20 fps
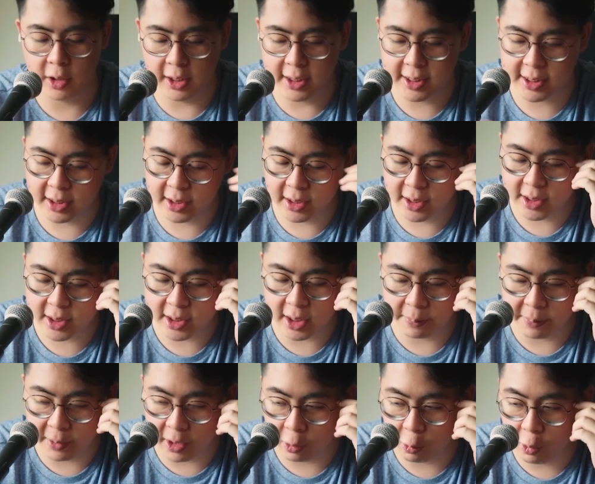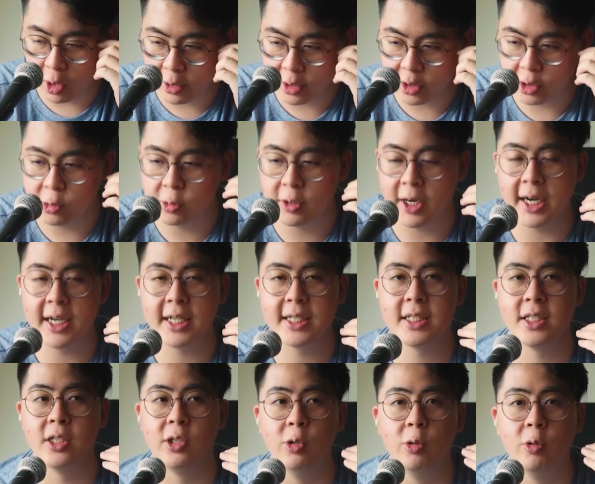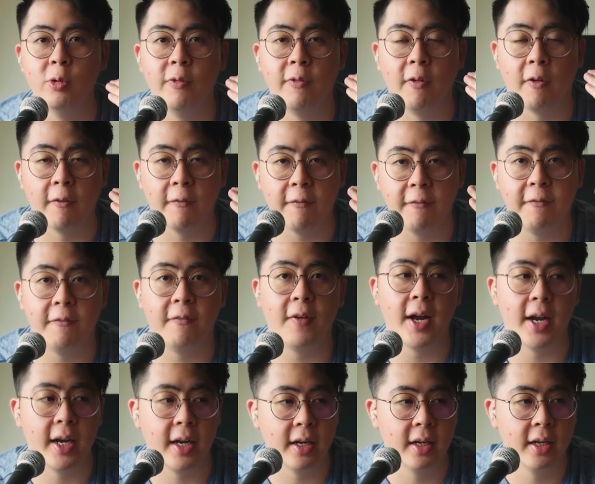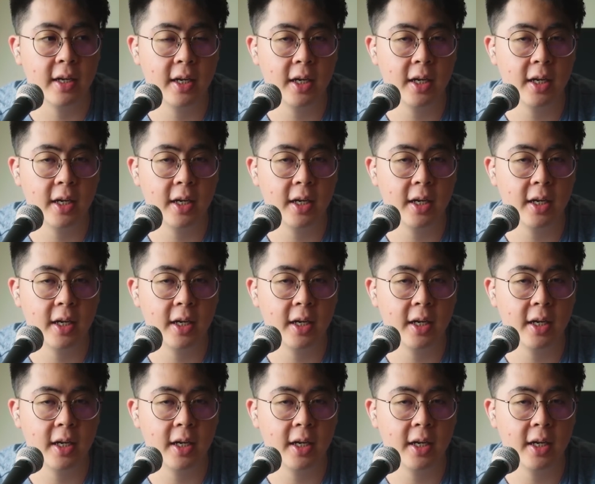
listeners about what you guys do for fun.